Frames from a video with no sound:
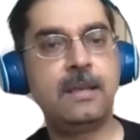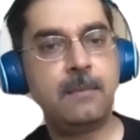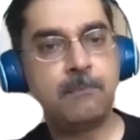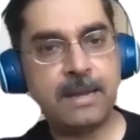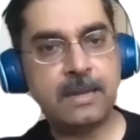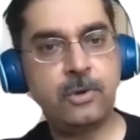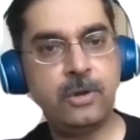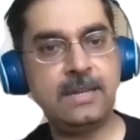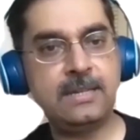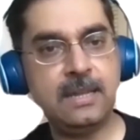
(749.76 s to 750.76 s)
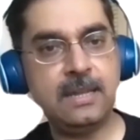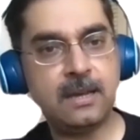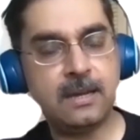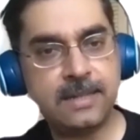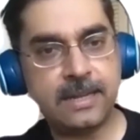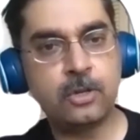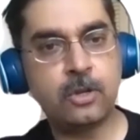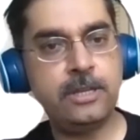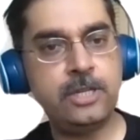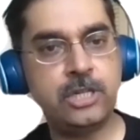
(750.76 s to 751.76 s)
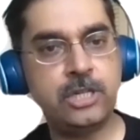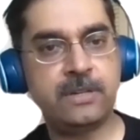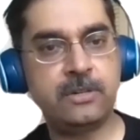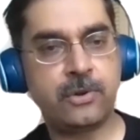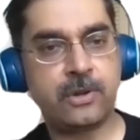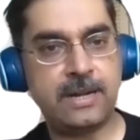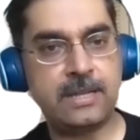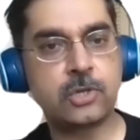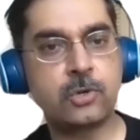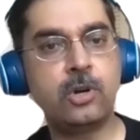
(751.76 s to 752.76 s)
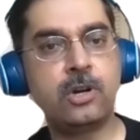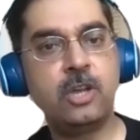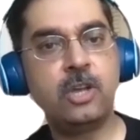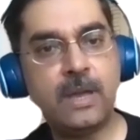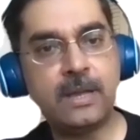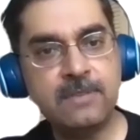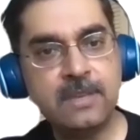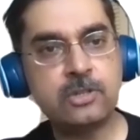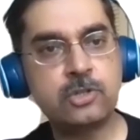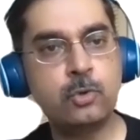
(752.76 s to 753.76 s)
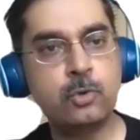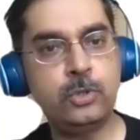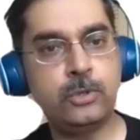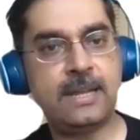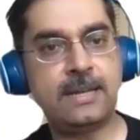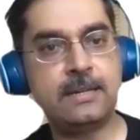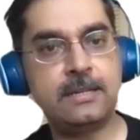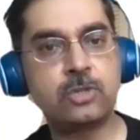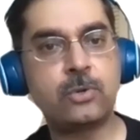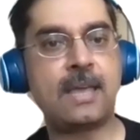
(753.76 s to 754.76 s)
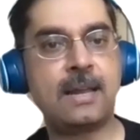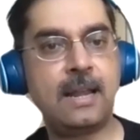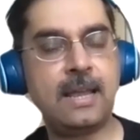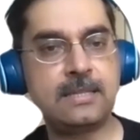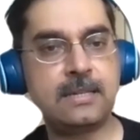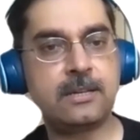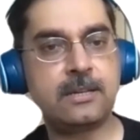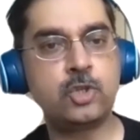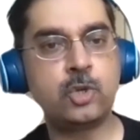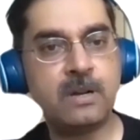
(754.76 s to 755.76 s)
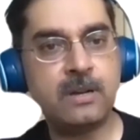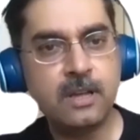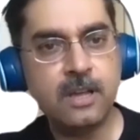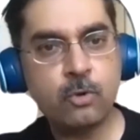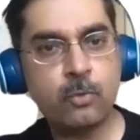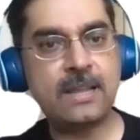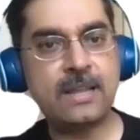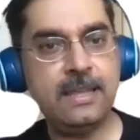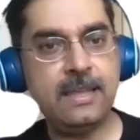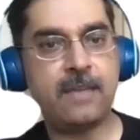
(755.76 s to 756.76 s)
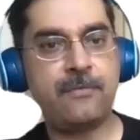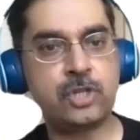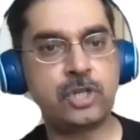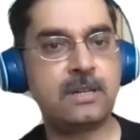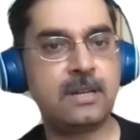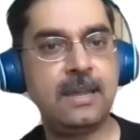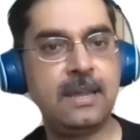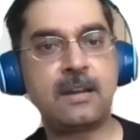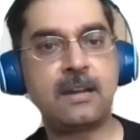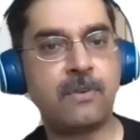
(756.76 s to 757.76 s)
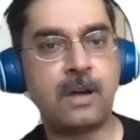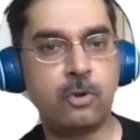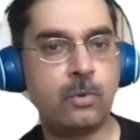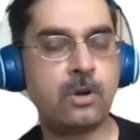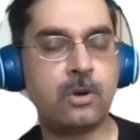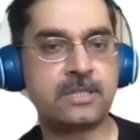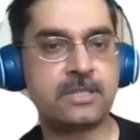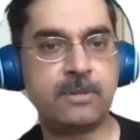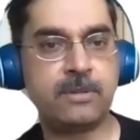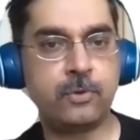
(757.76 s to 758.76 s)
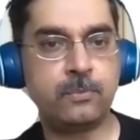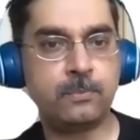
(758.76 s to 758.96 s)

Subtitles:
By creating a technology-driven credit score, we are giving a tool to lenders to analyze that consumer quickly, efficiently, and at far lower cost than before.